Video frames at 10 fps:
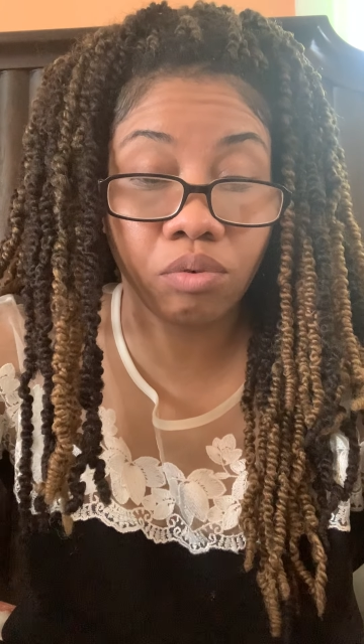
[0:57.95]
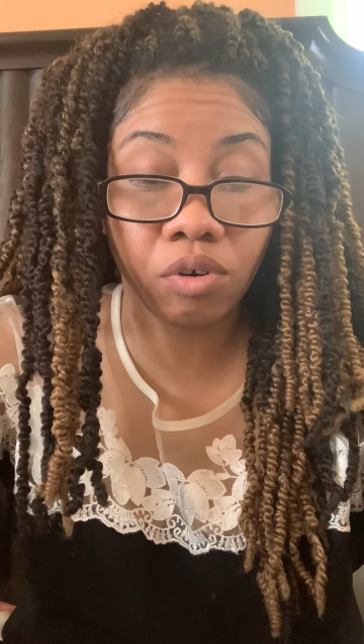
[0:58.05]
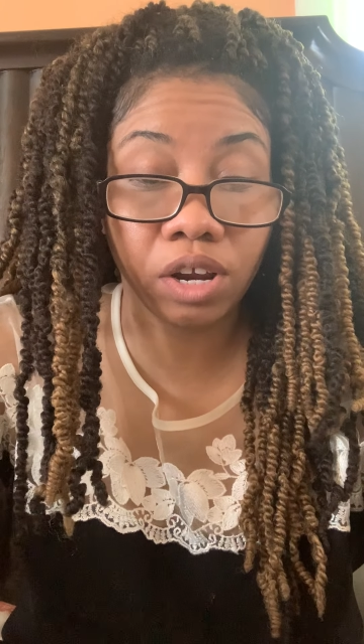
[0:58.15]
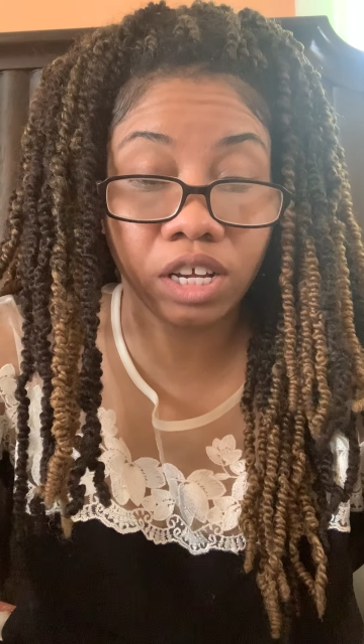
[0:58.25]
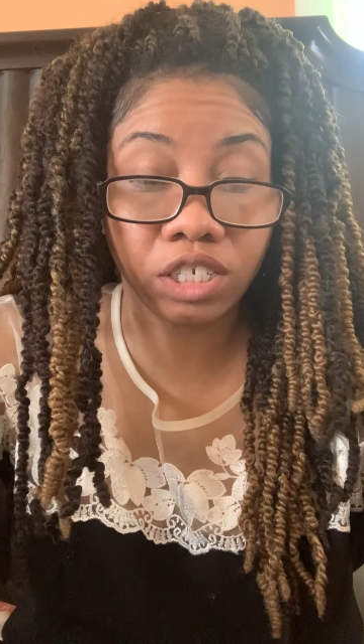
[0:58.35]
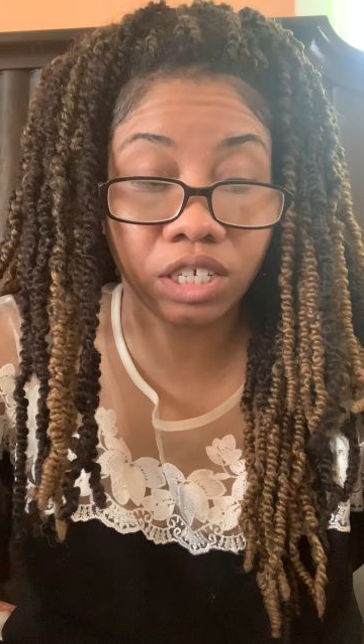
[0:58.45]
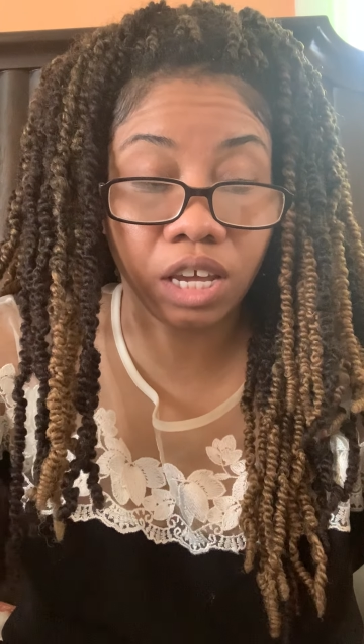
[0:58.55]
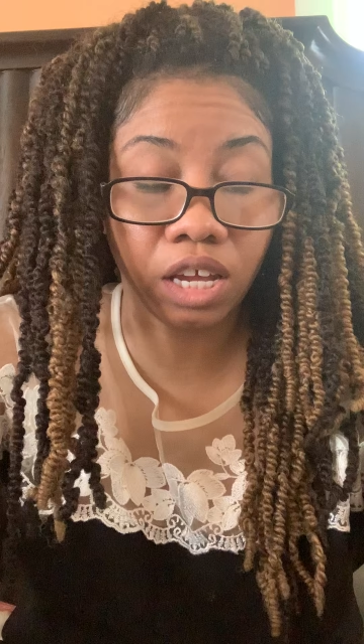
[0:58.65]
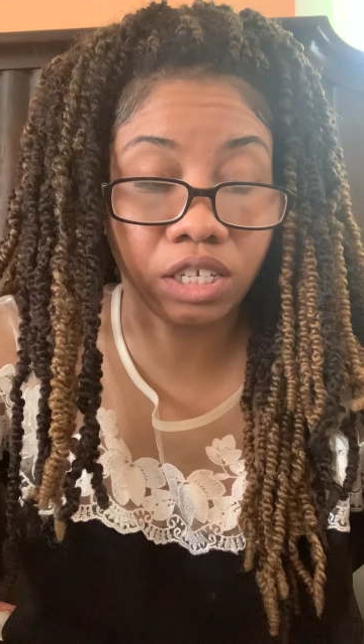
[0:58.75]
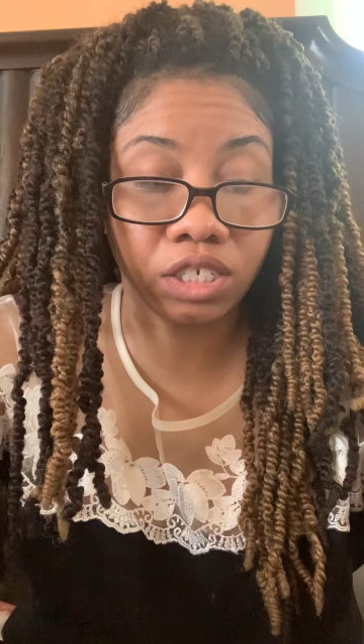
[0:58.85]
poor
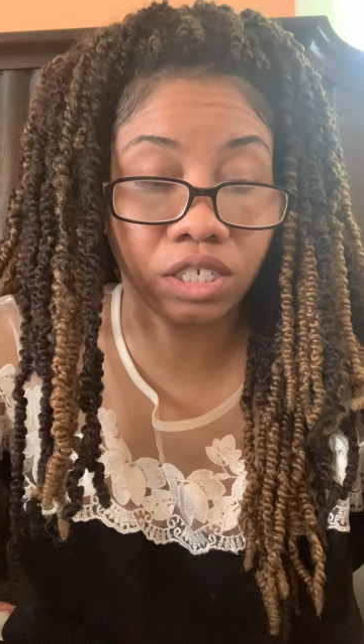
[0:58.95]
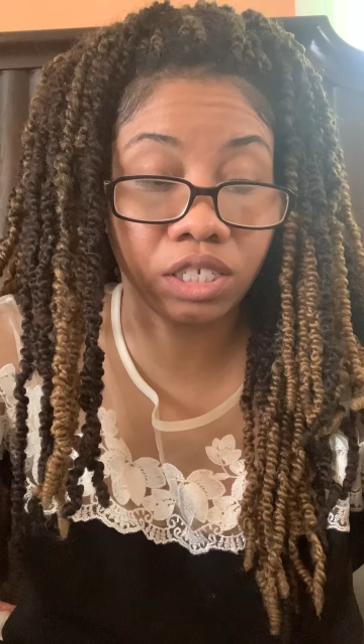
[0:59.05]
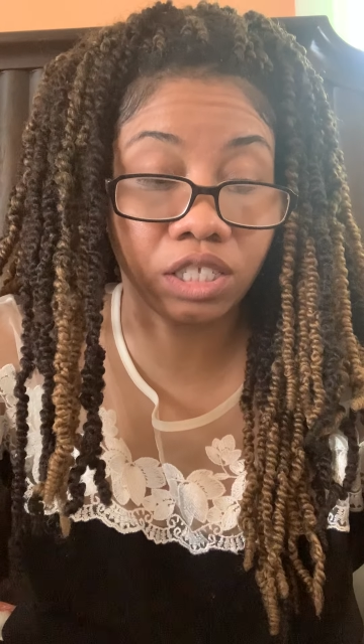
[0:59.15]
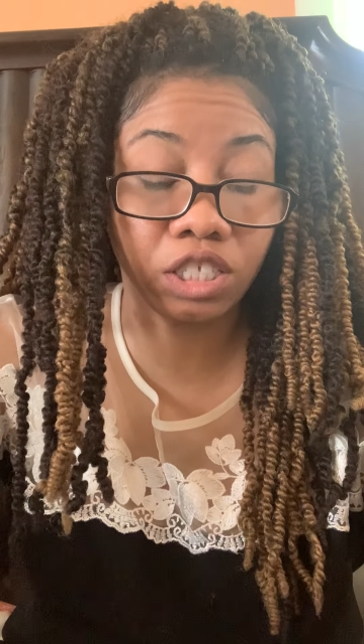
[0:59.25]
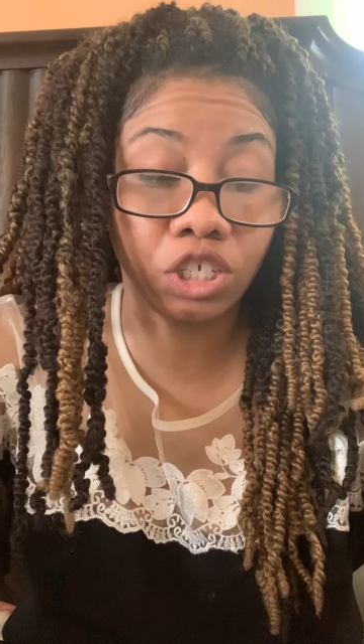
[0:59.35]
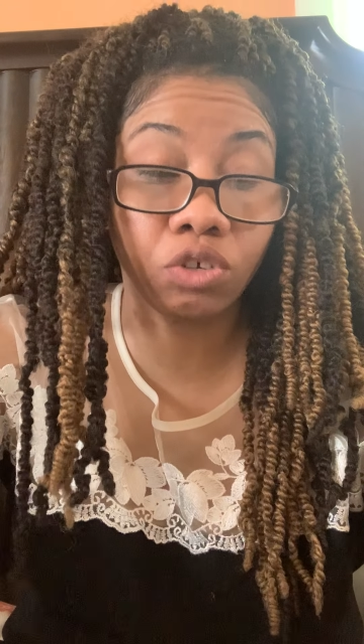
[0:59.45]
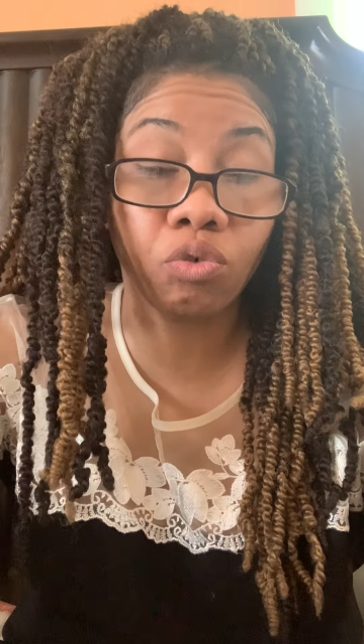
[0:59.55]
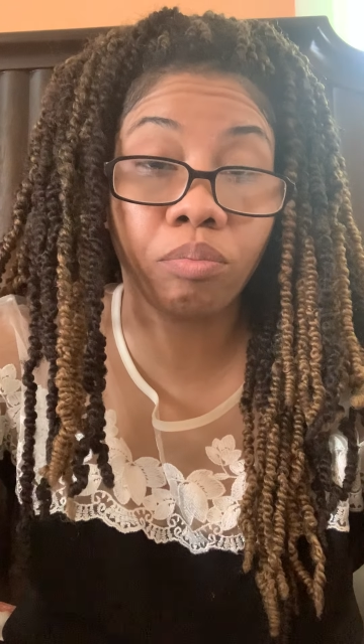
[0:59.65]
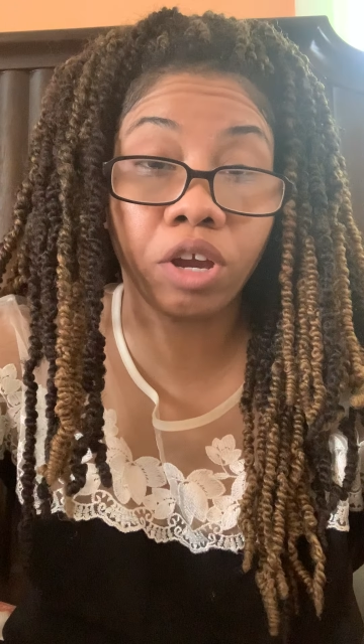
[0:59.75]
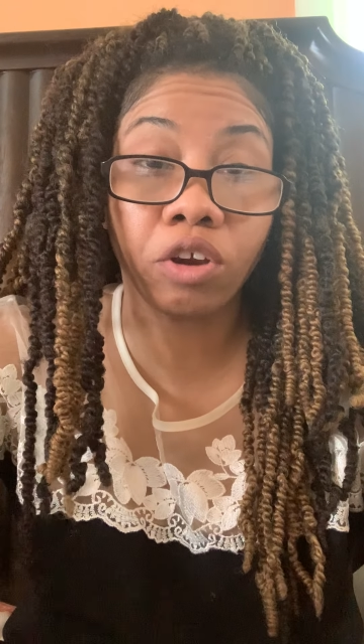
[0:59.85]
education, and
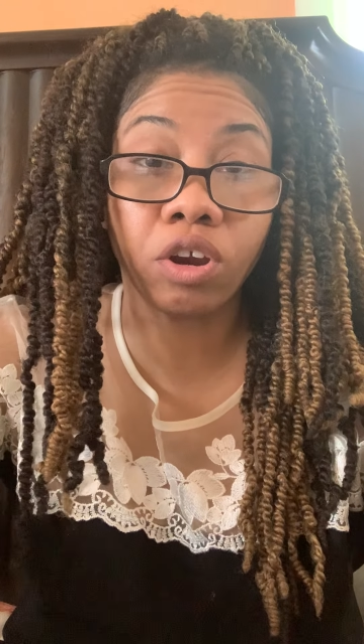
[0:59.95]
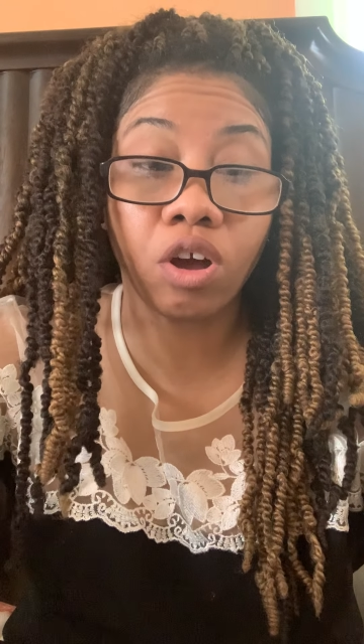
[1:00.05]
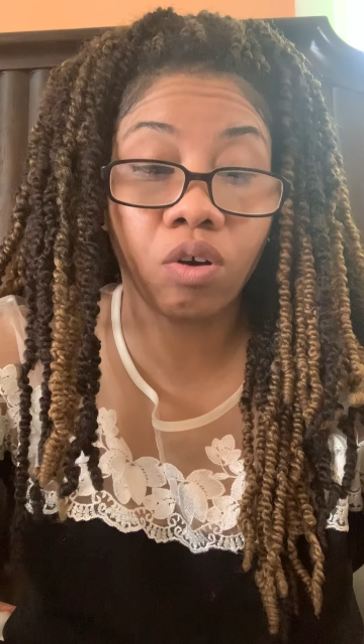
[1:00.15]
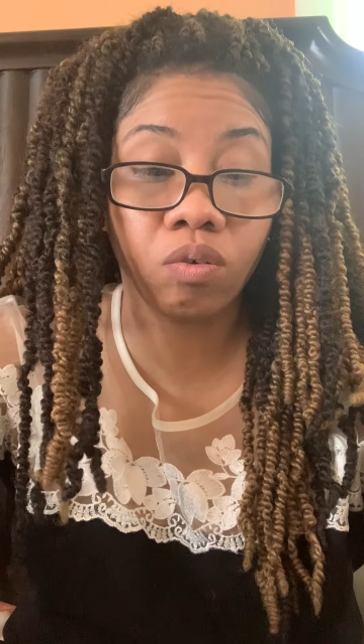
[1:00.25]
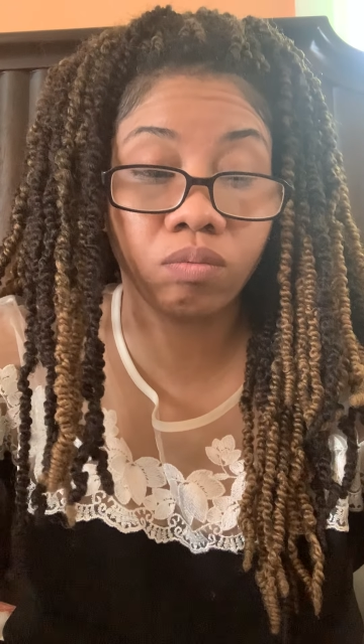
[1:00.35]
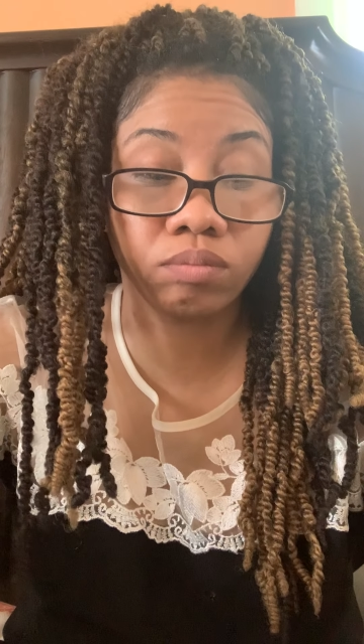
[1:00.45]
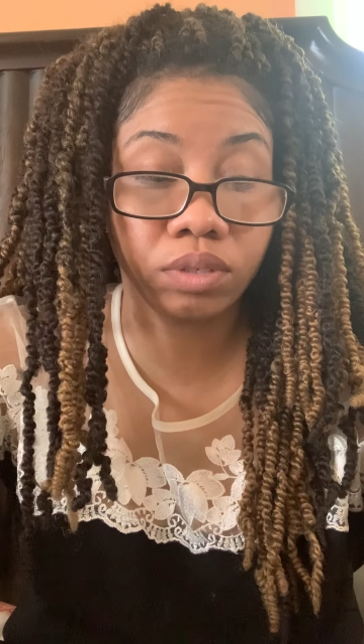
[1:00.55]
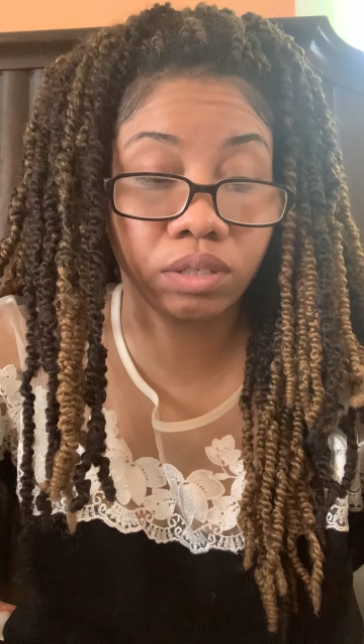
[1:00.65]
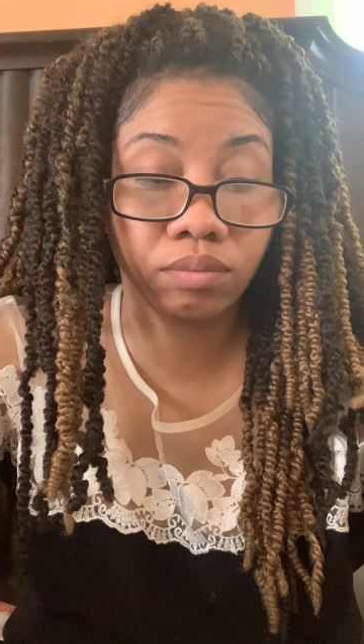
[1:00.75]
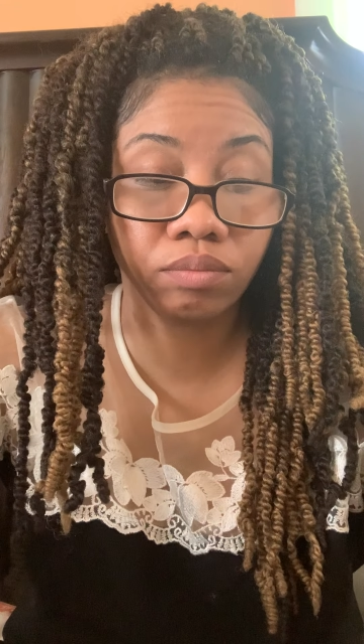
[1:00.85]
single-parent
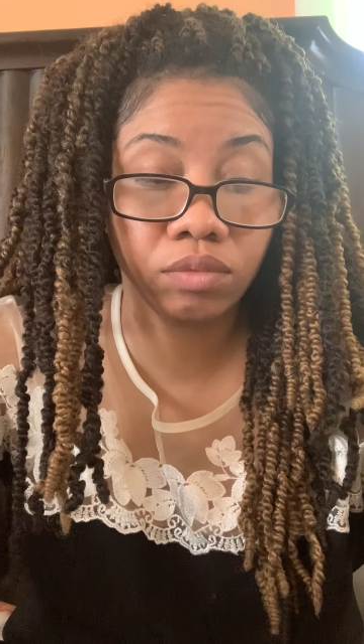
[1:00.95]
homes.